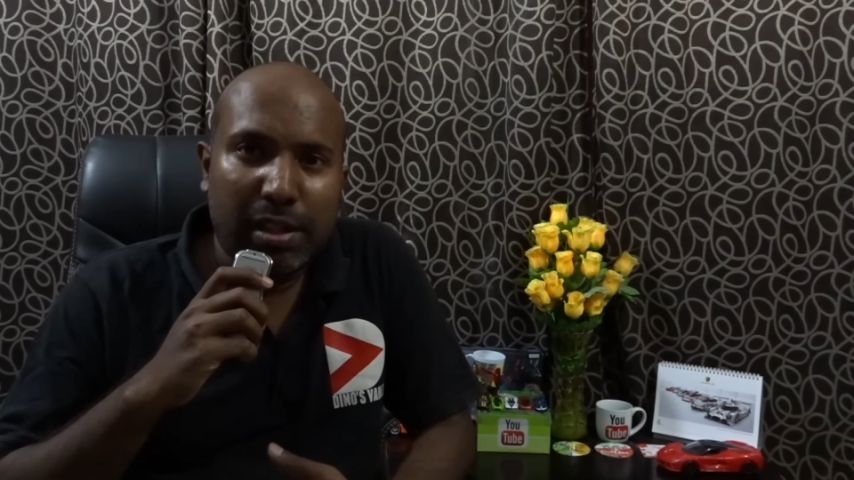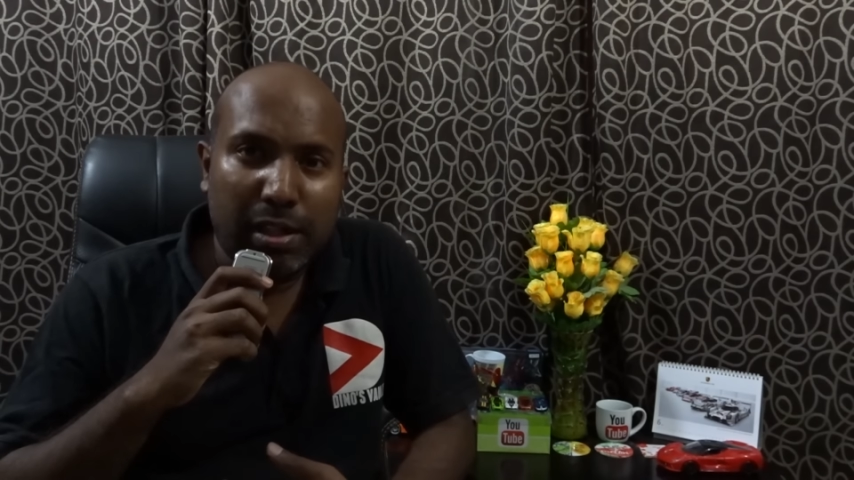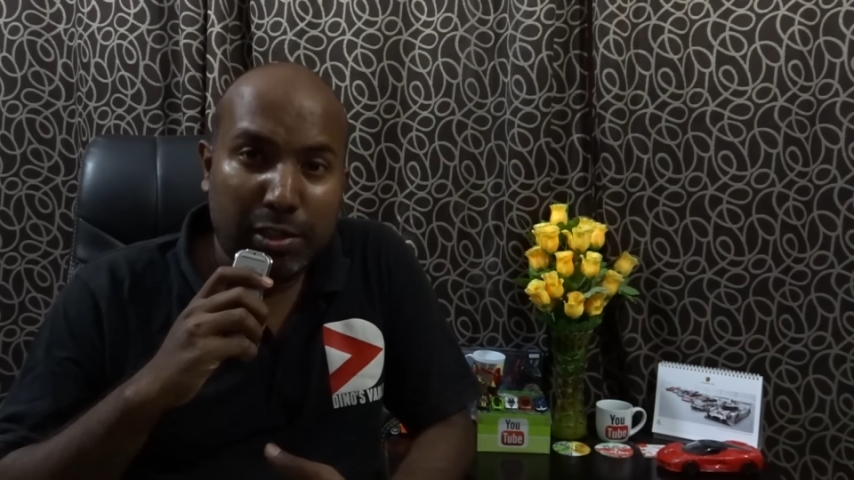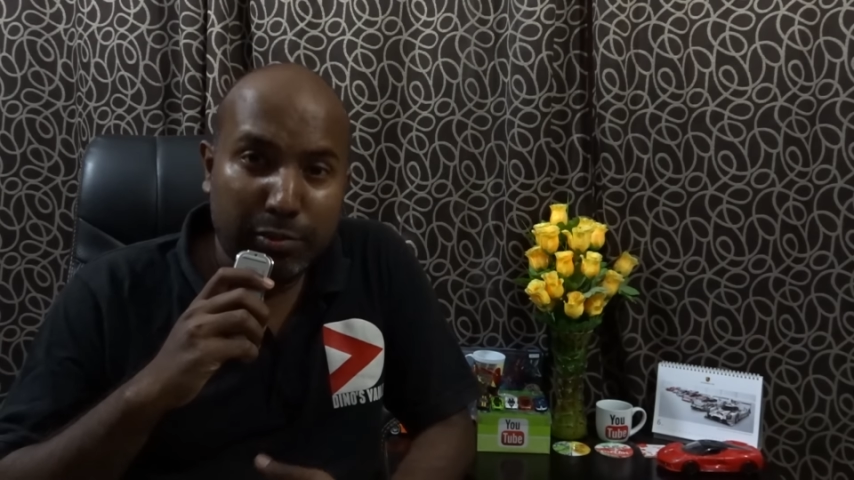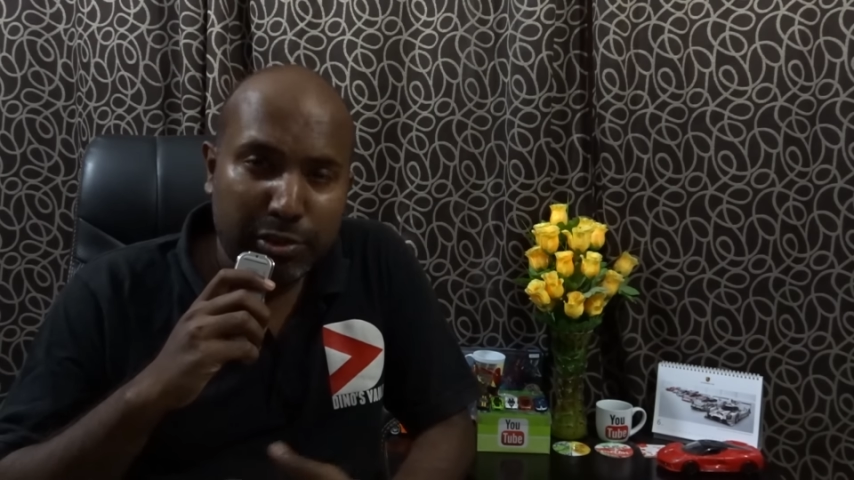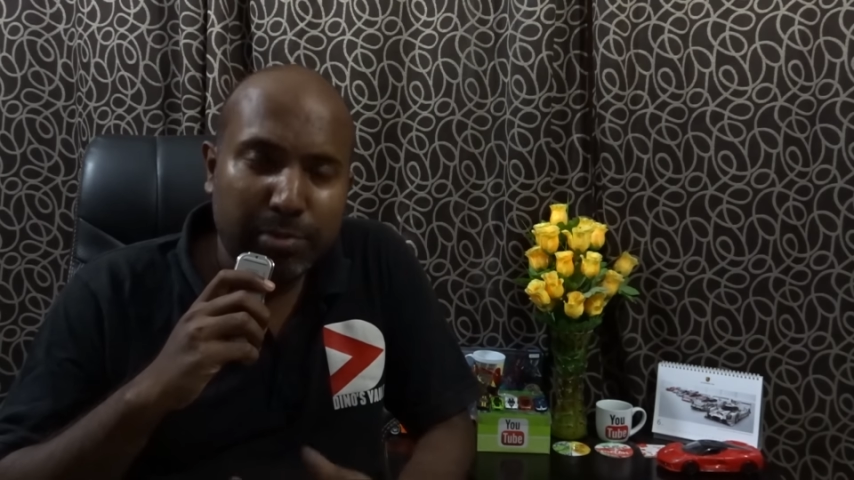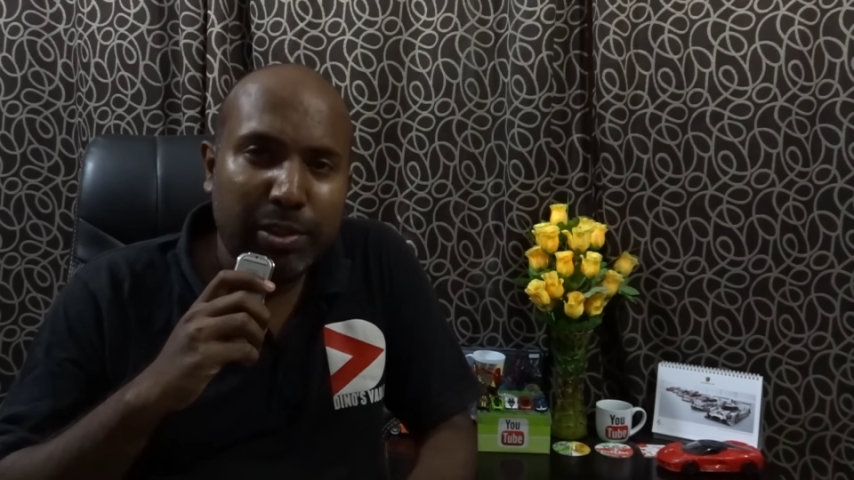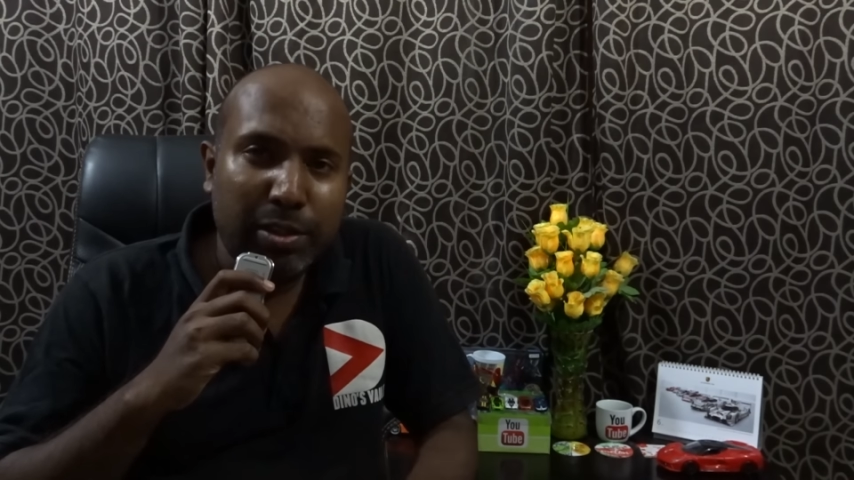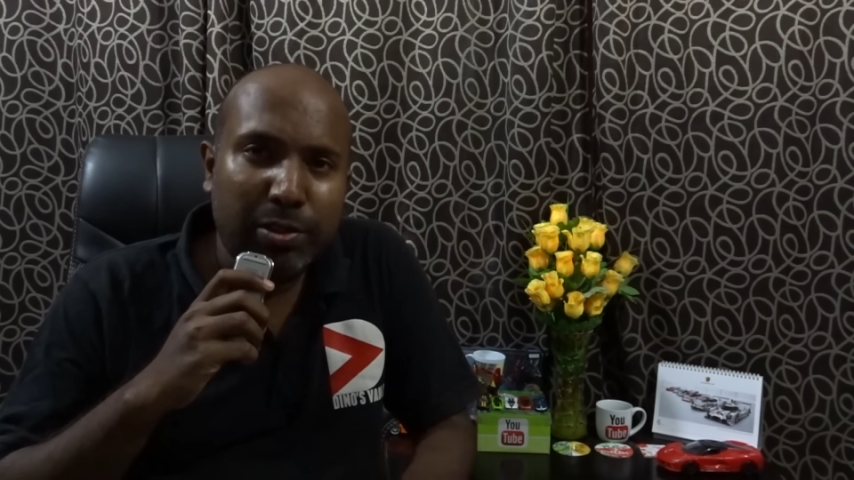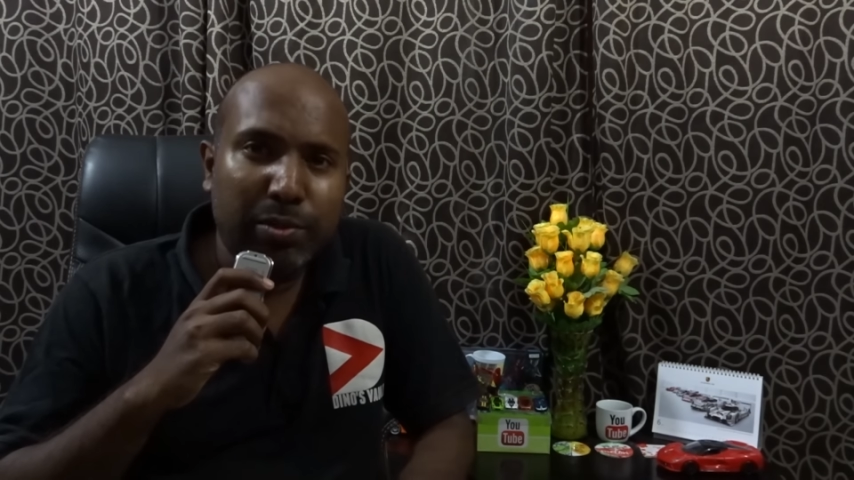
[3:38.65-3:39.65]

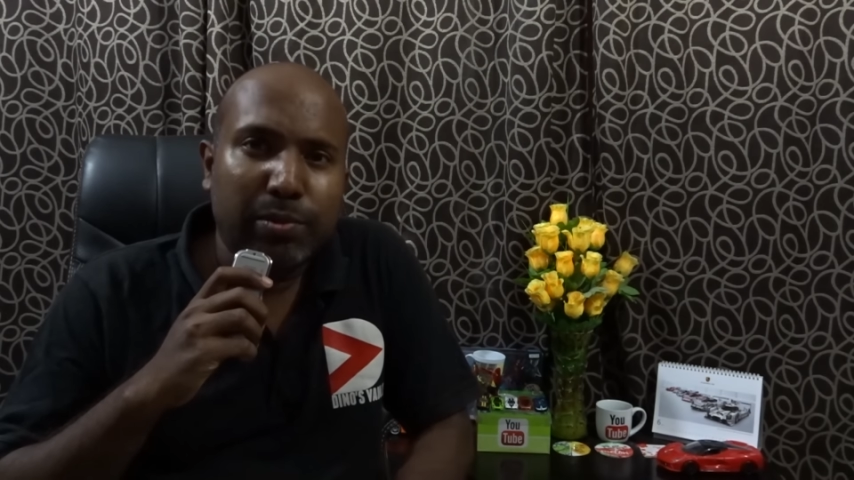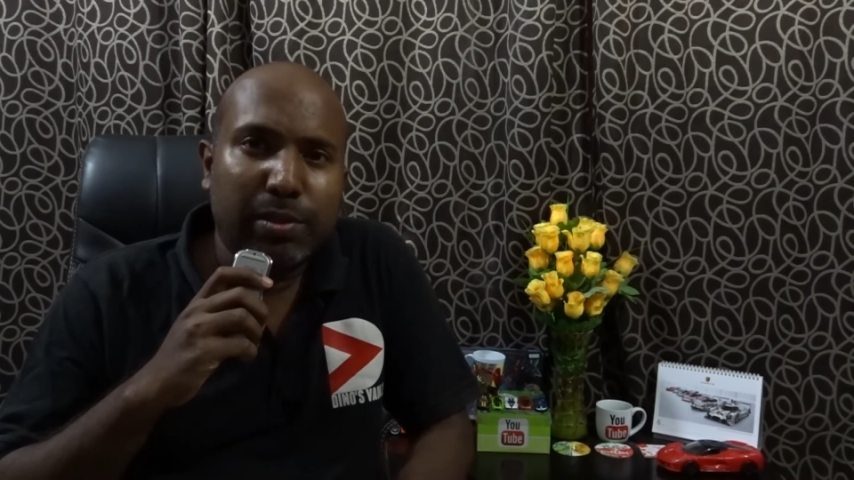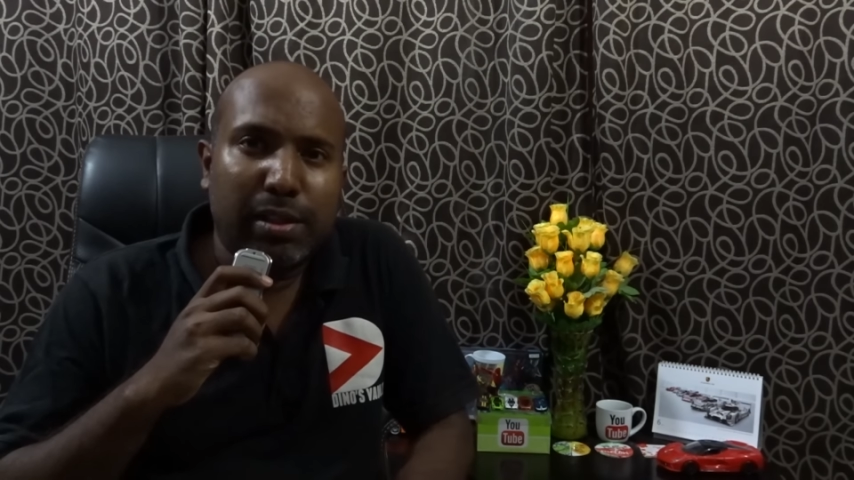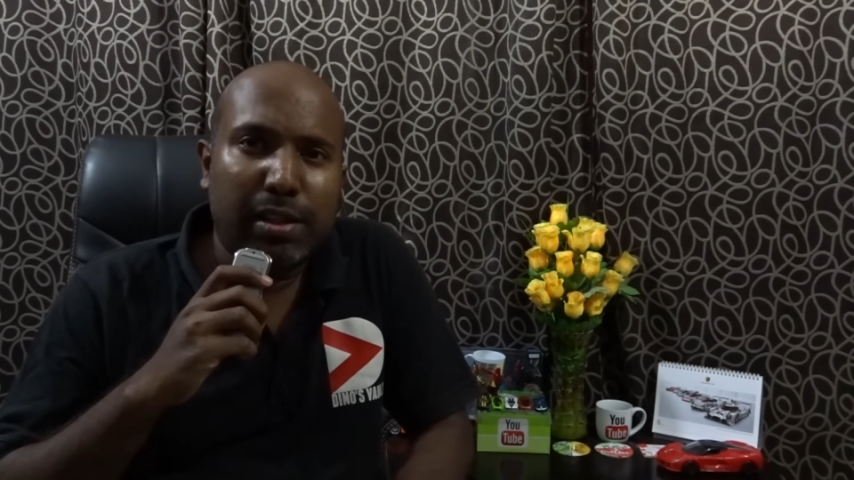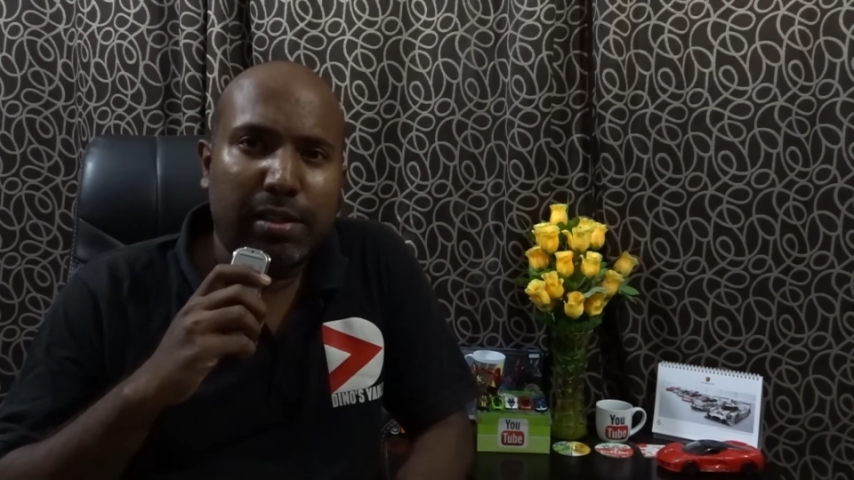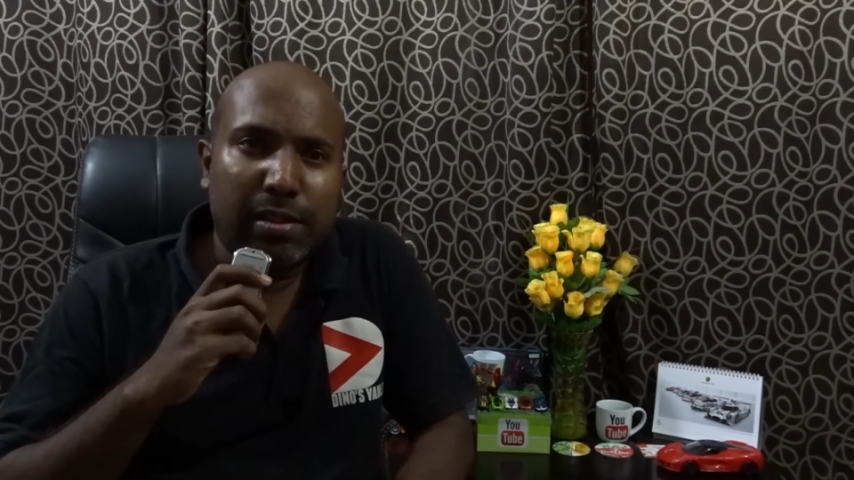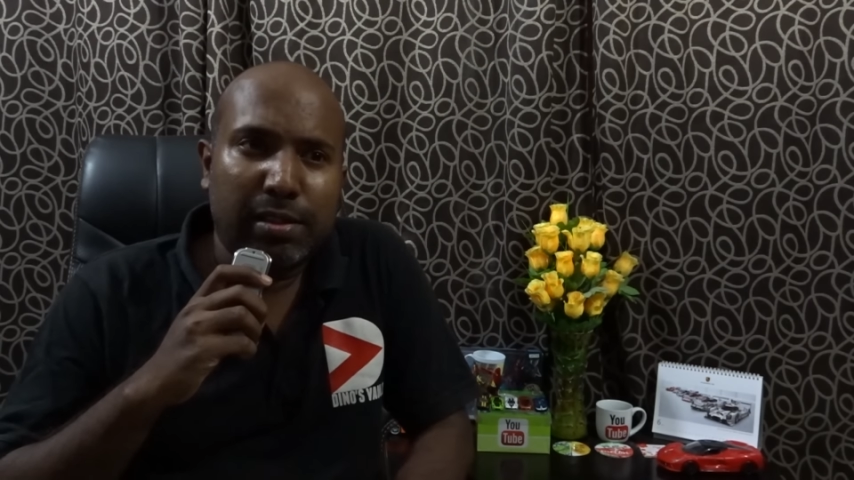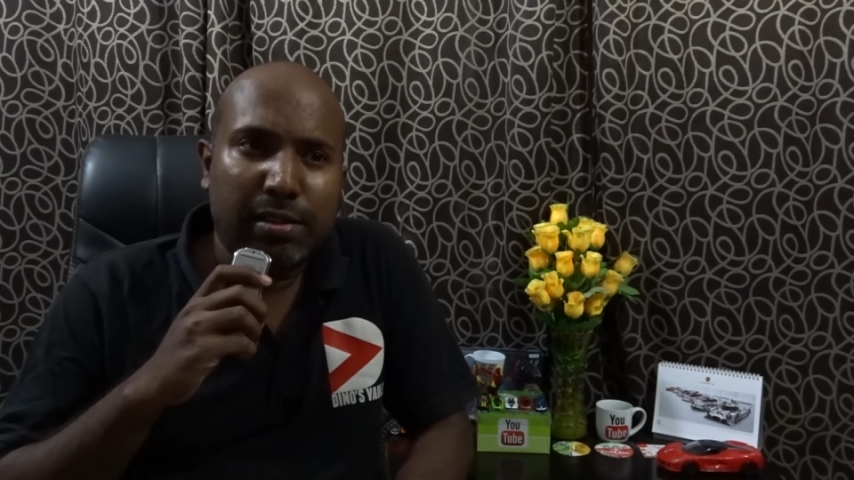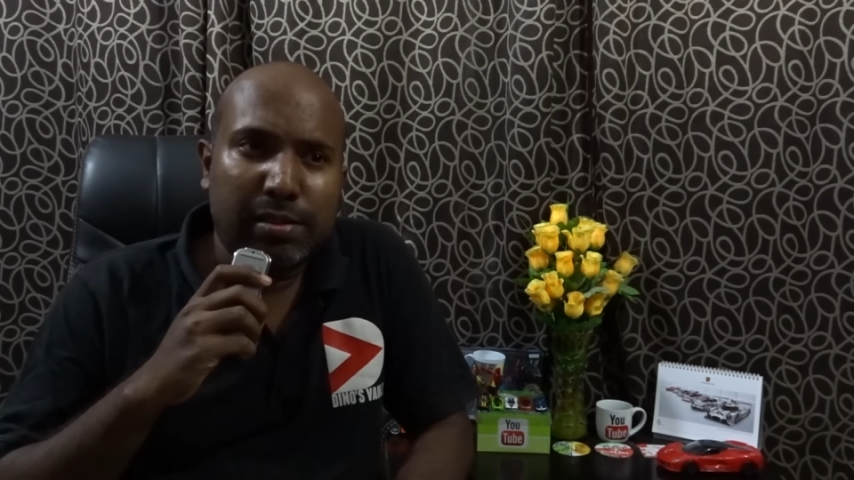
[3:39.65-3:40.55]
accountable to you, and